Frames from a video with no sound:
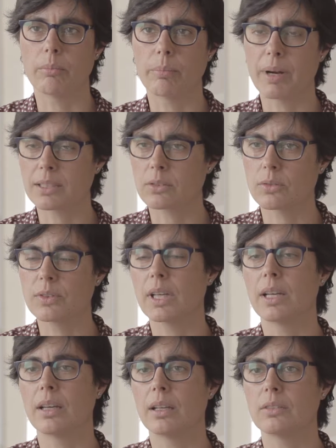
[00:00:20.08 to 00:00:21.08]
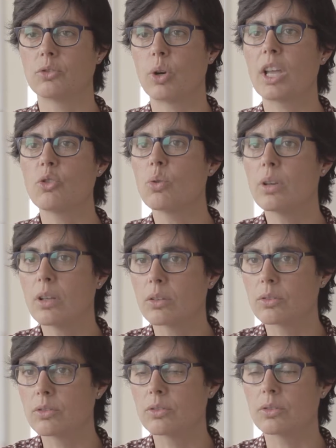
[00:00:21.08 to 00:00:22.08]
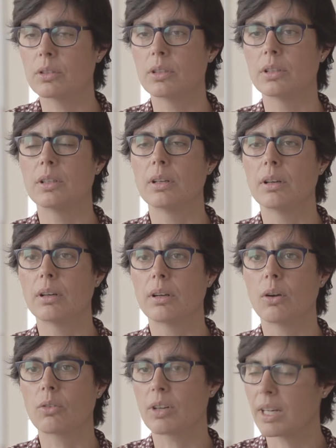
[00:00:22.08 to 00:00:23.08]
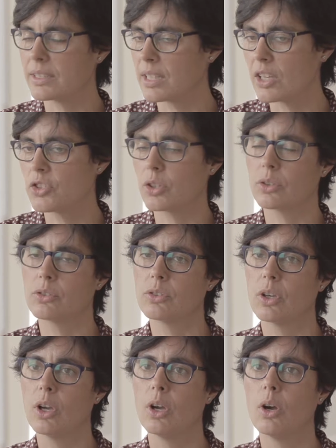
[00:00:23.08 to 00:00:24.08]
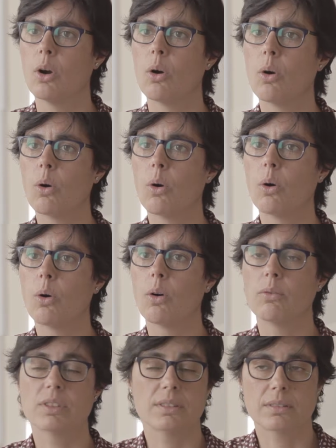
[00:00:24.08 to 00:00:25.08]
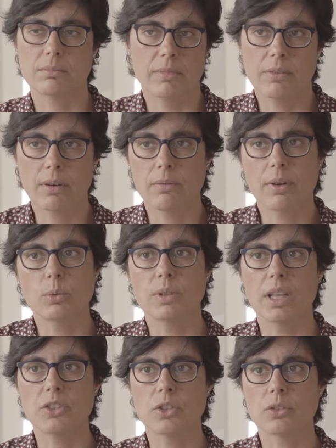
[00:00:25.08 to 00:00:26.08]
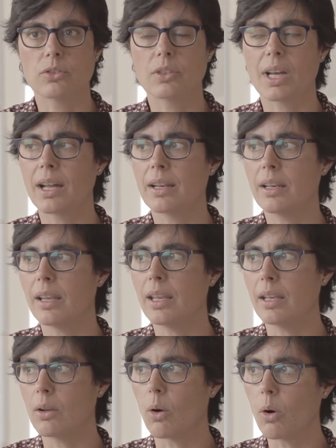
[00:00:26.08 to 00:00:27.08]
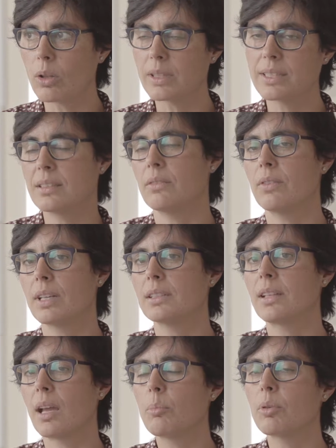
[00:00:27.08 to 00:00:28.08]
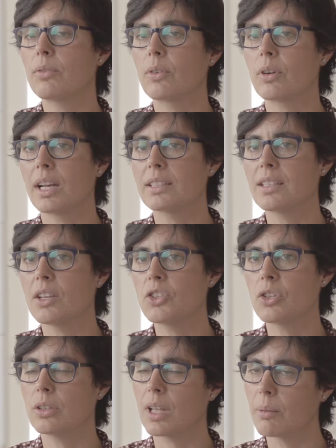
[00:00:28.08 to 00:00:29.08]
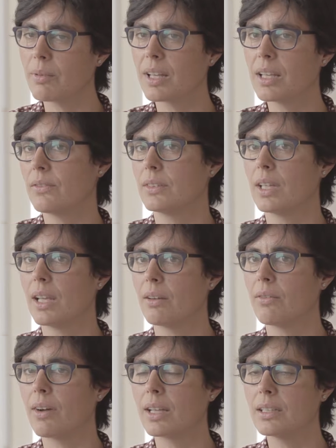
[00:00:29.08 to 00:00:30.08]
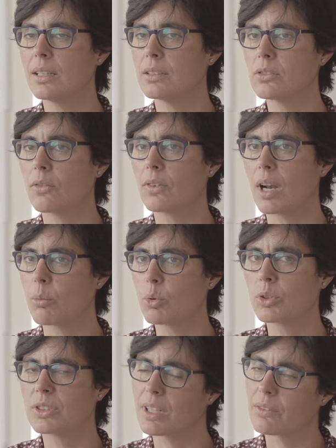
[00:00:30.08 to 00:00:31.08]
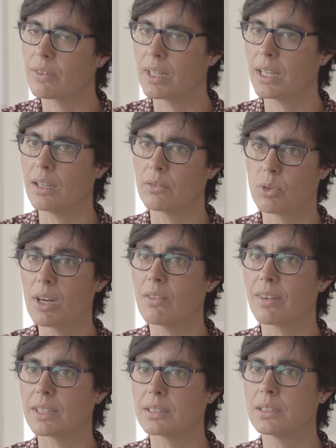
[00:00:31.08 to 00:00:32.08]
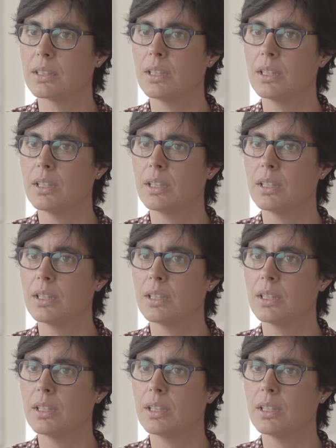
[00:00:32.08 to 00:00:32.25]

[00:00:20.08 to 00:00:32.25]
part of the trade unions organizations, or different foundations. And in all these different type of organizations, I believe the findings of GLAMURS are very relevant,